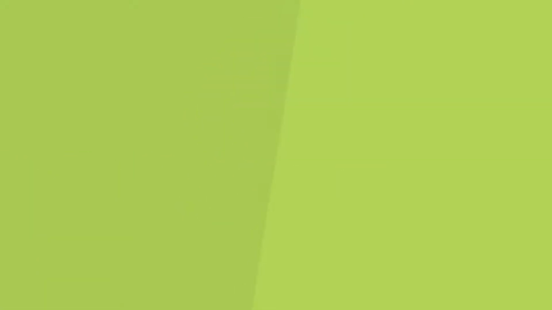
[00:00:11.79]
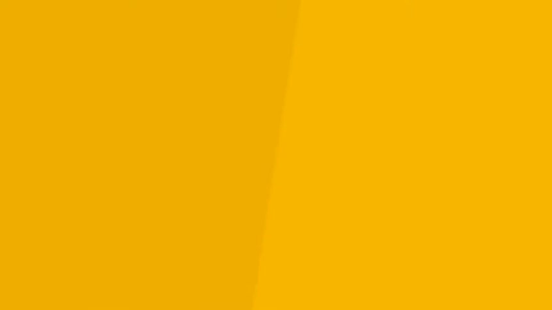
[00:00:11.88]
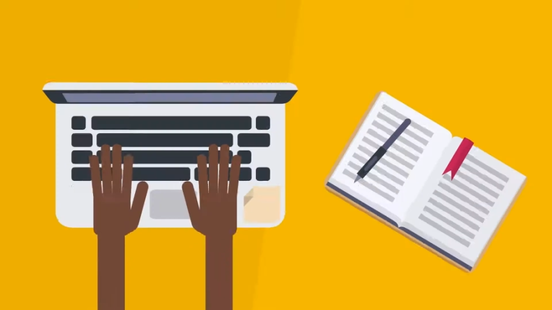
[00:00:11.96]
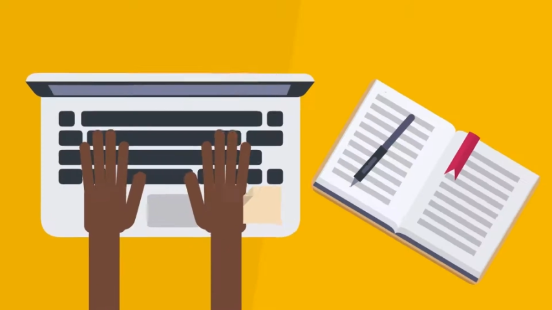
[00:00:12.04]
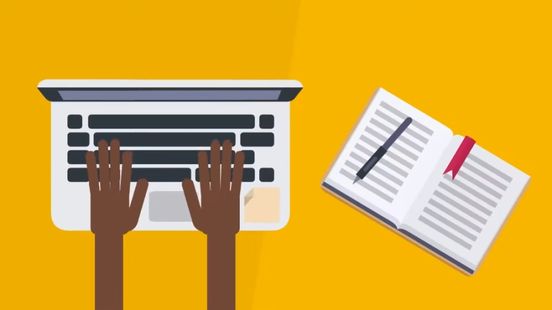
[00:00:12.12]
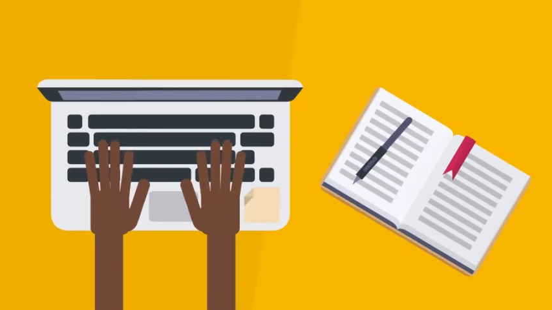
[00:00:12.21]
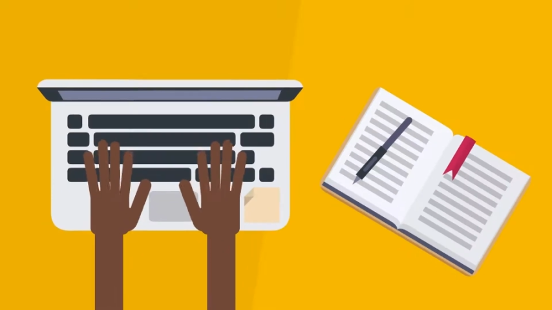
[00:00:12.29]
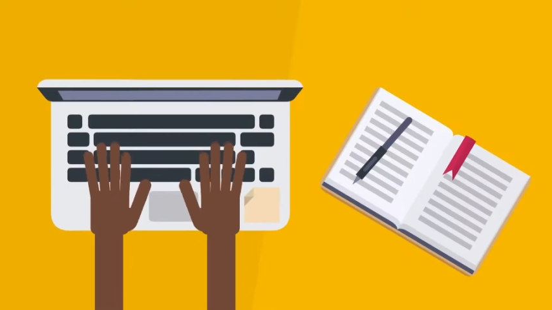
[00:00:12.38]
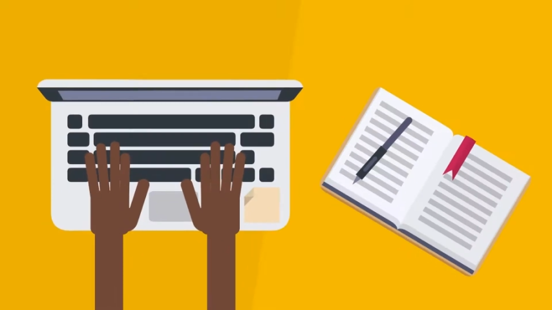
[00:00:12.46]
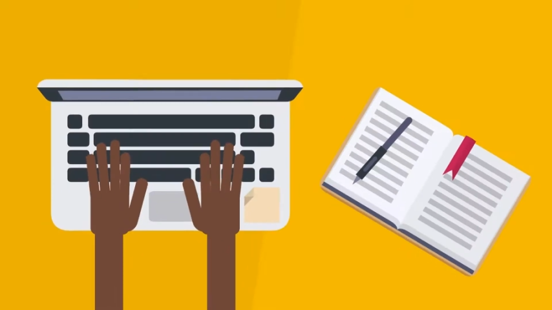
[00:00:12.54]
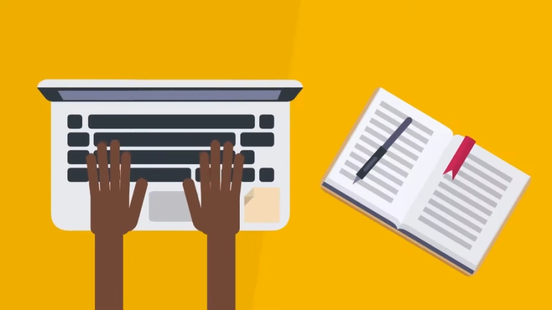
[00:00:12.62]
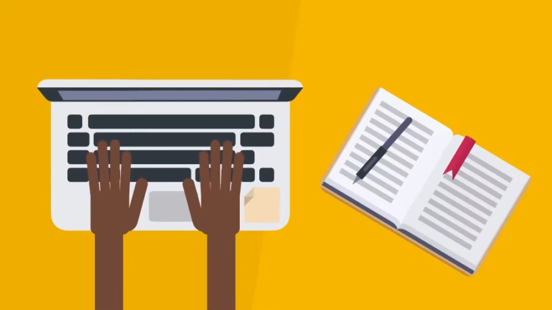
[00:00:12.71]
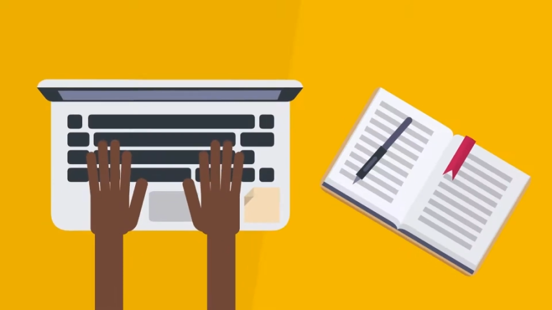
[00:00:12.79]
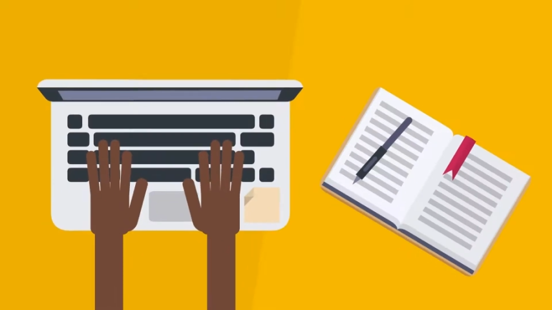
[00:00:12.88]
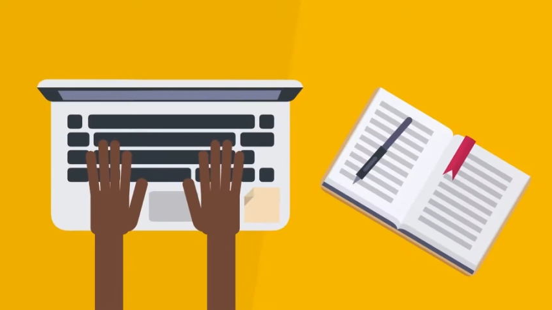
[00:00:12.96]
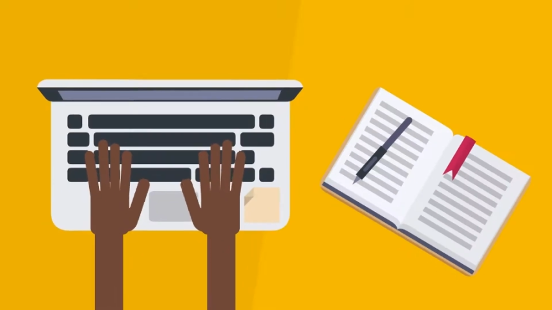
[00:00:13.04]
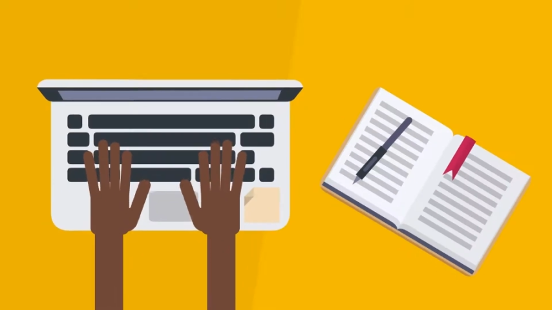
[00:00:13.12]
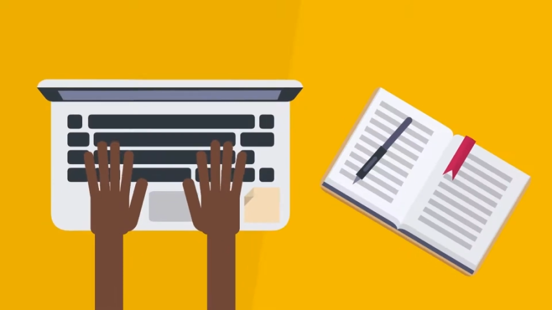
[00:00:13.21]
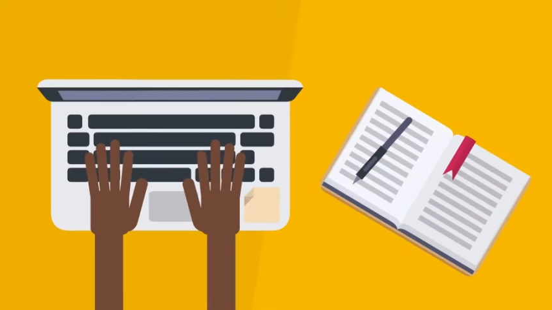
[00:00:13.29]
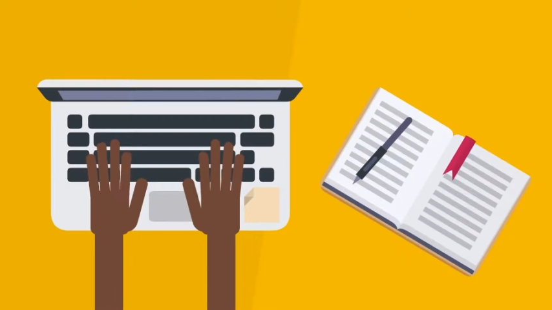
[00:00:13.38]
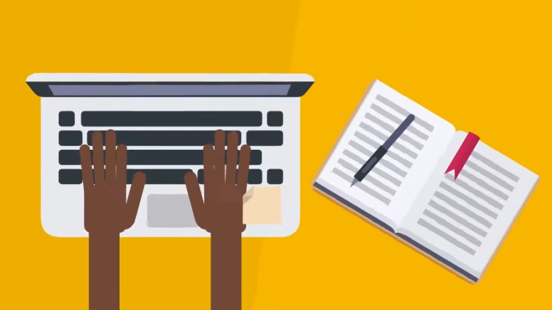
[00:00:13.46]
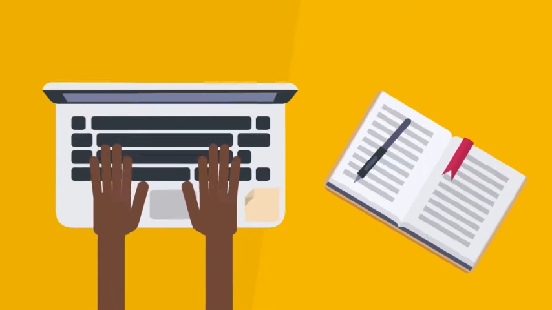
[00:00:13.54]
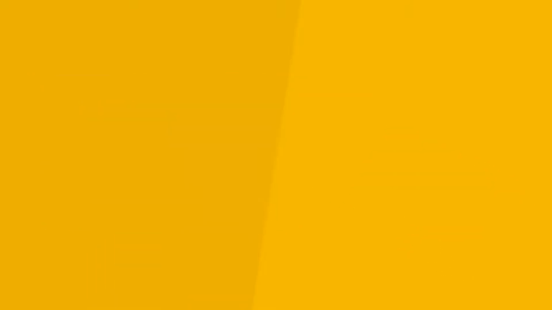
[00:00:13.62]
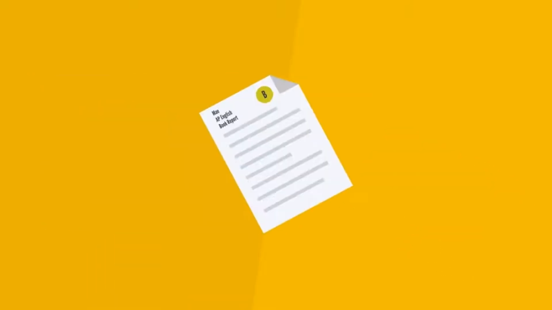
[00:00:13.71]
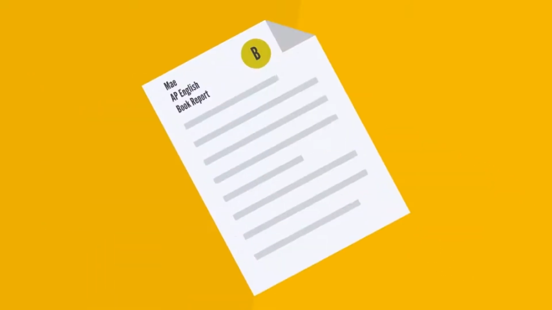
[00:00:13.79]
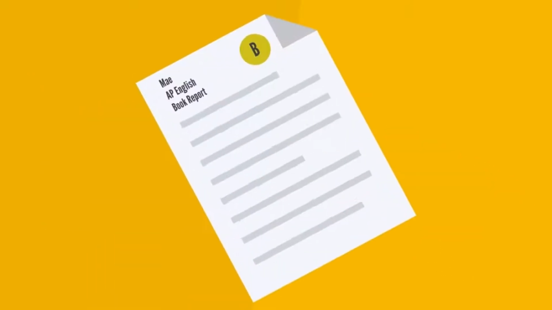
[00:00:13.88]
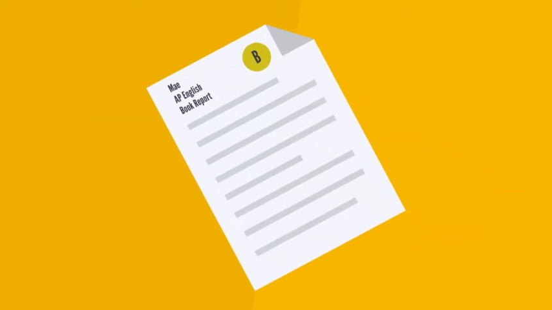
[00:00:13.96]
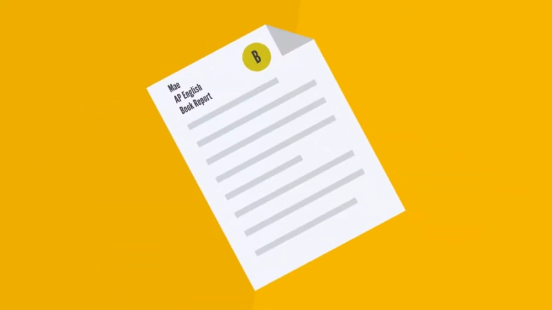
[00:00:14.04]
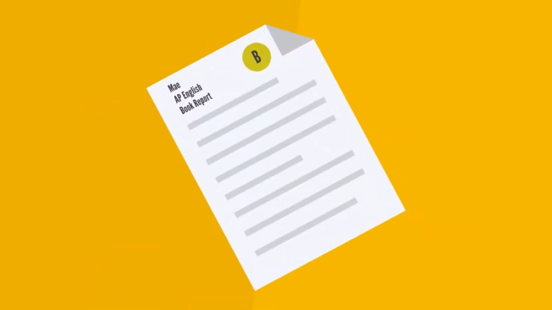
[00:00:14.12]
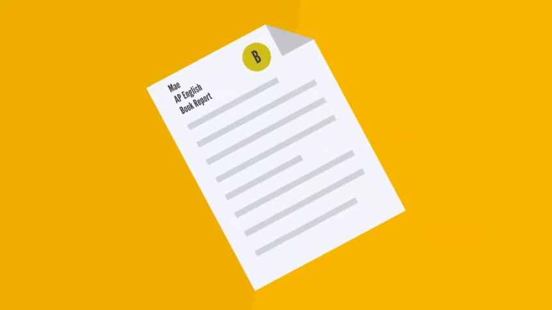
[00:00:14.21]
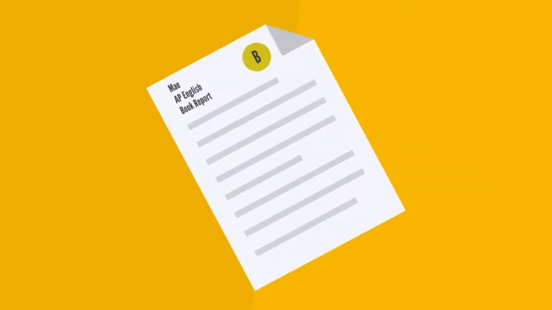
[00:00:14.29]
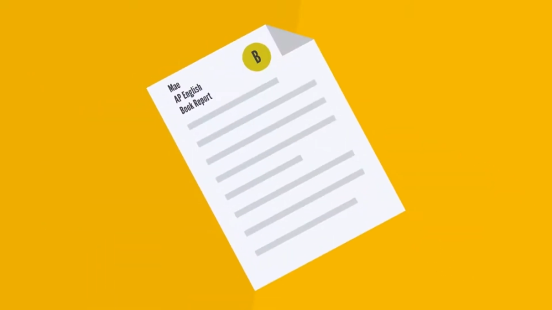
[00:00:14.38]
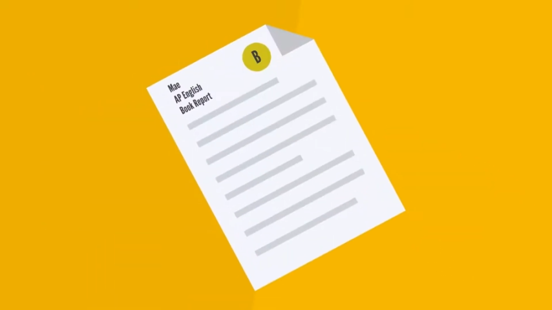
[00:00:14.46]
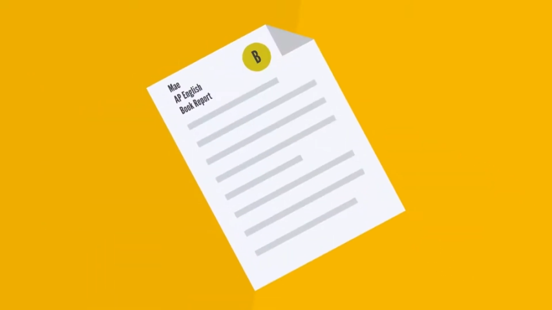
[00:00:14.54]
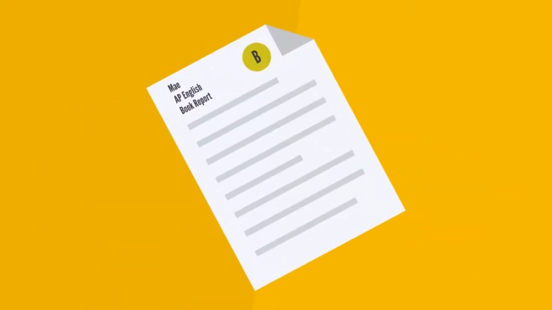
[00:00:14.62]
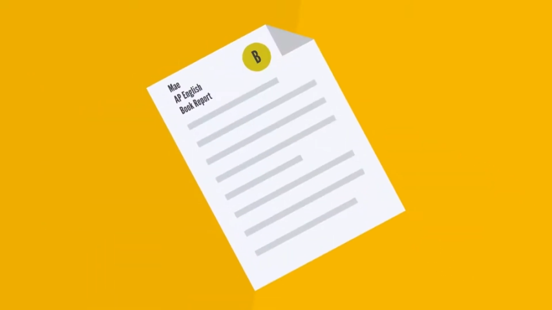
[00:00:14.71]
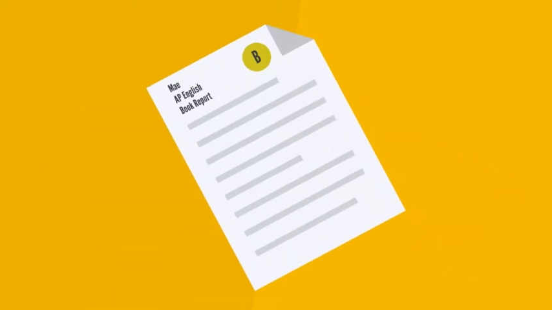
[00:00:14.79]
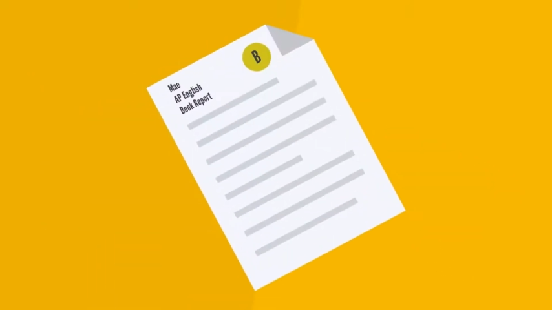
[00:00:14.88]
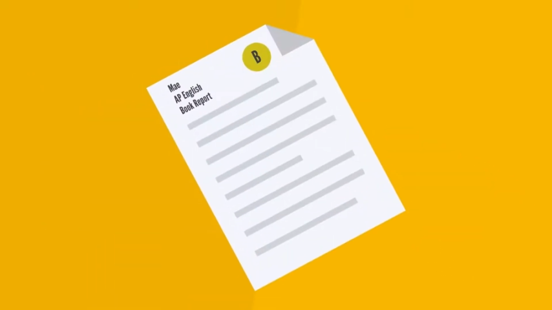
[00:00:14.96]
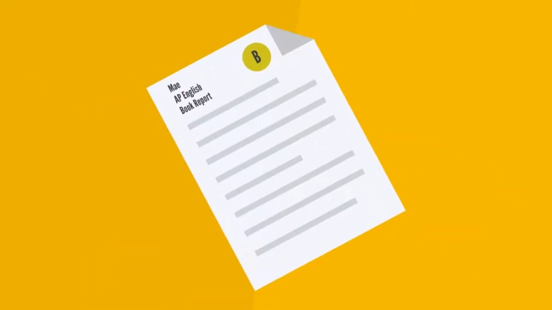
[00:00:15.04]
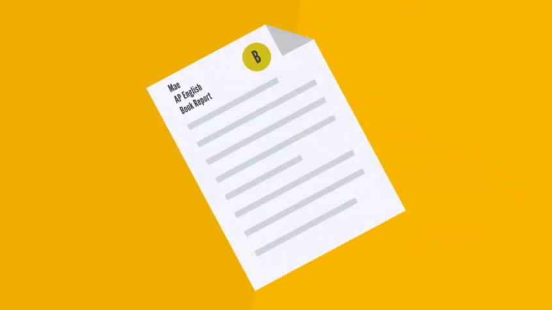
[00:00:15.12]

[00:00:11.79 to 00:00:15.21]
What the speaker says: (no speaker visible)